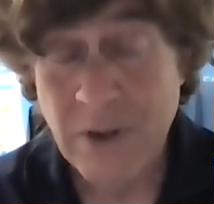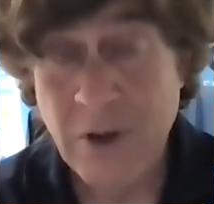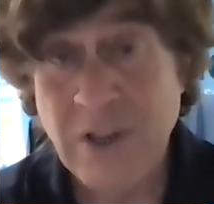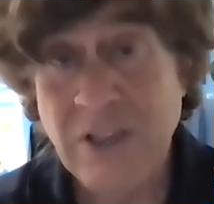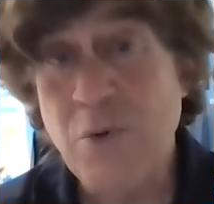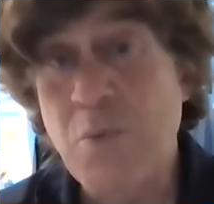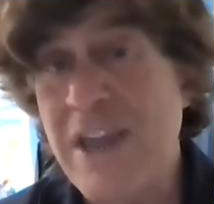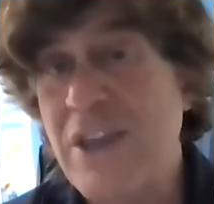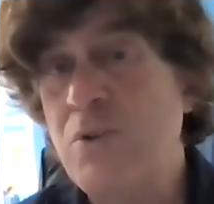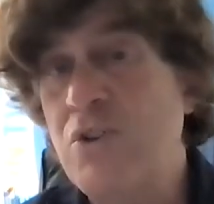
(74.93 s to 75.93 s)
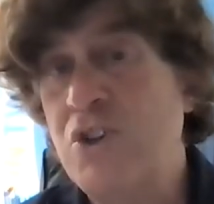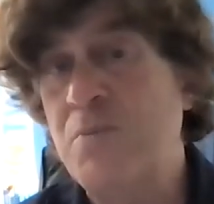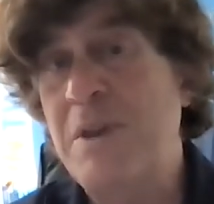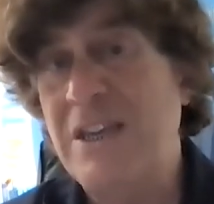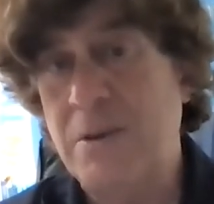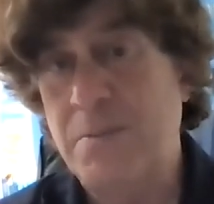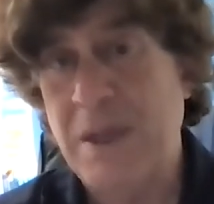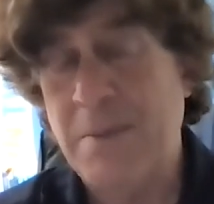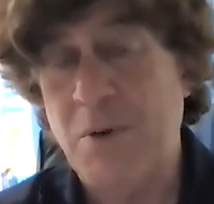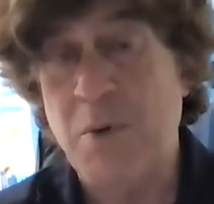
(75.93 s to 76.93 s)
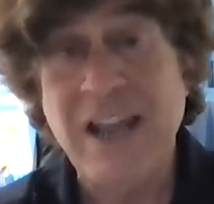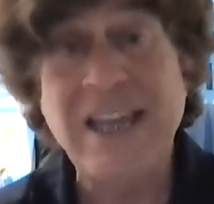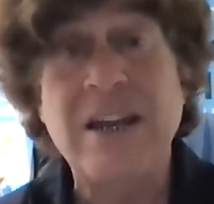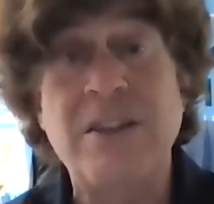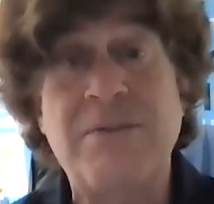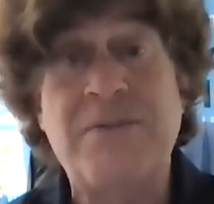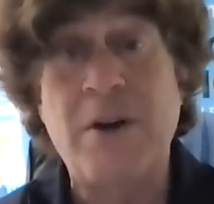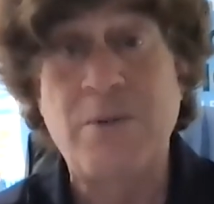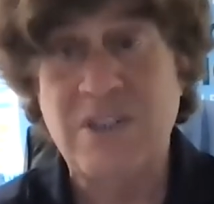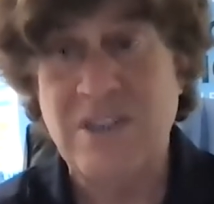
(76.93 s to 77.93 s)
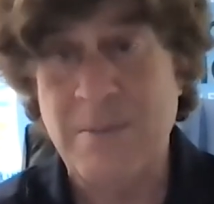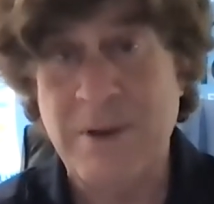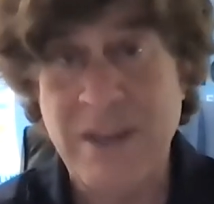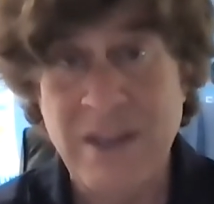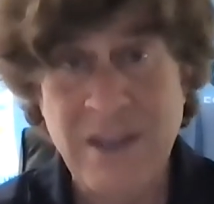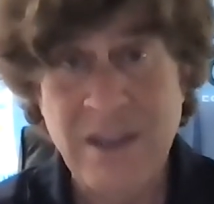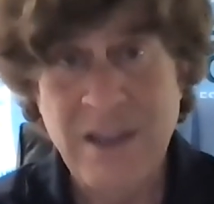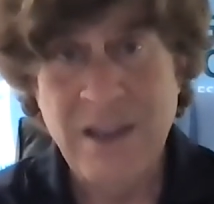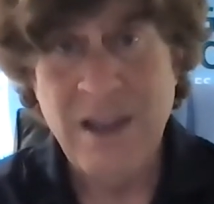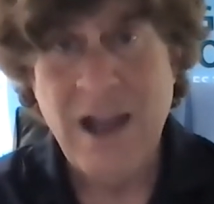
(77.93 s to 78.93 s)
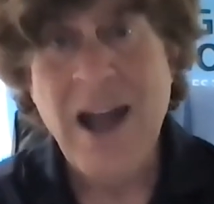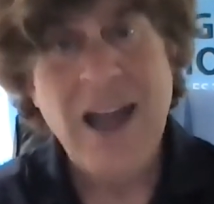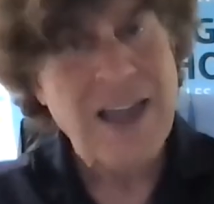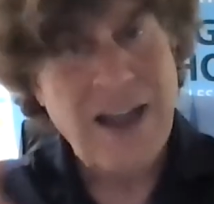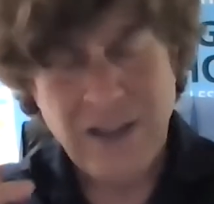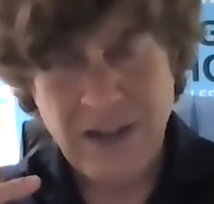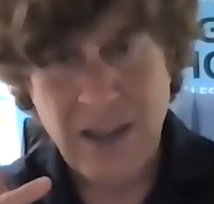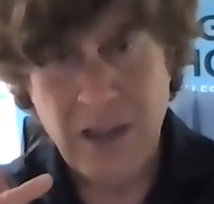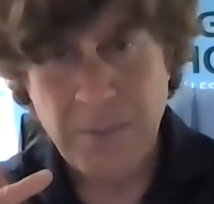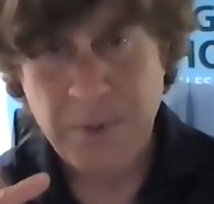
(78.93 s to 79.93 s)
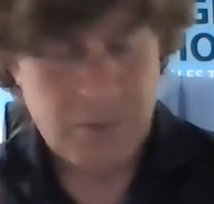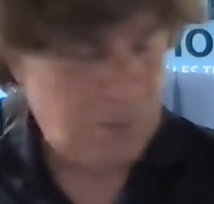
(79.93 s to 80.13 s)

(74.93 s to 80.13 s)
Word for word: Okay, the way you speak to people. When I get on the phone with somebody, hi, how can I help you?